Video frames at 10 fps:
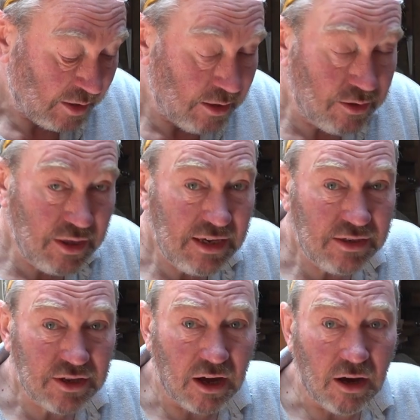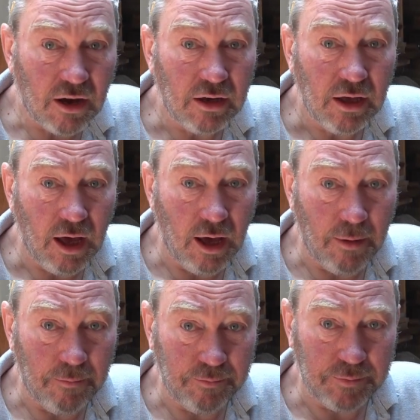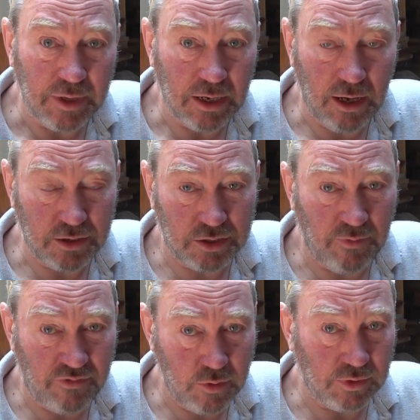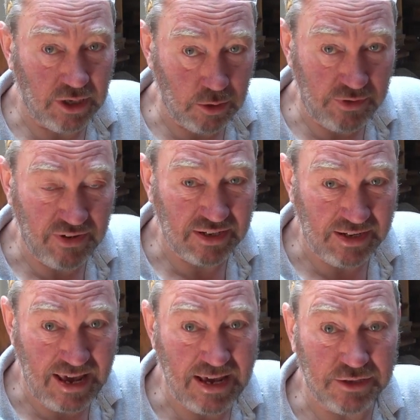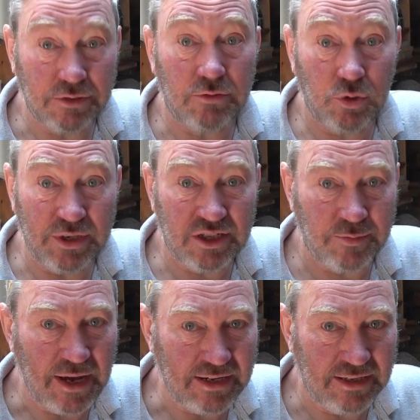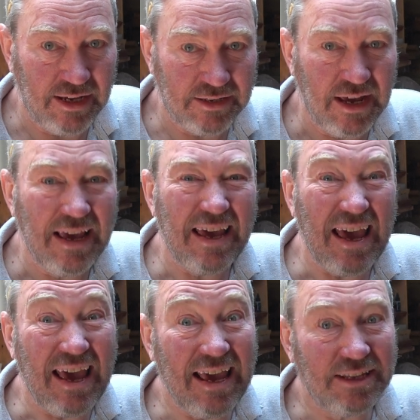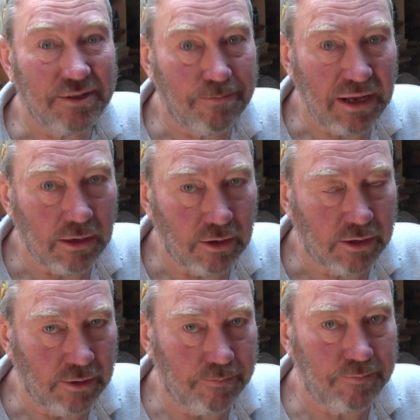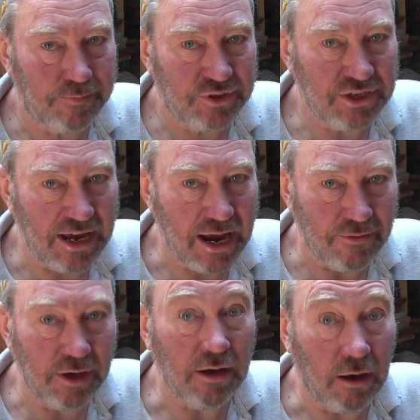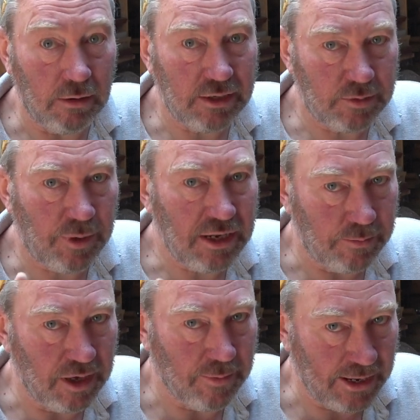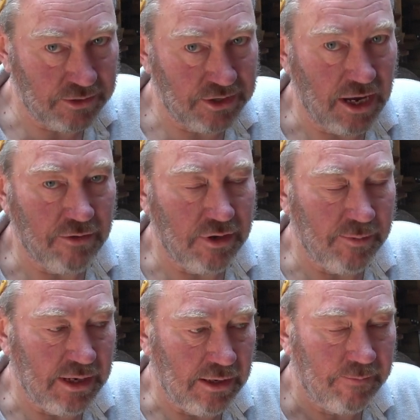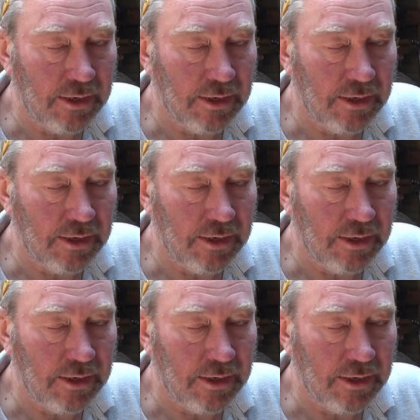These are, some of you will know, we've had an Ayres twist pen kit. It's a bit like a Sierra. I'll explain a bit about a Sierra in a minute.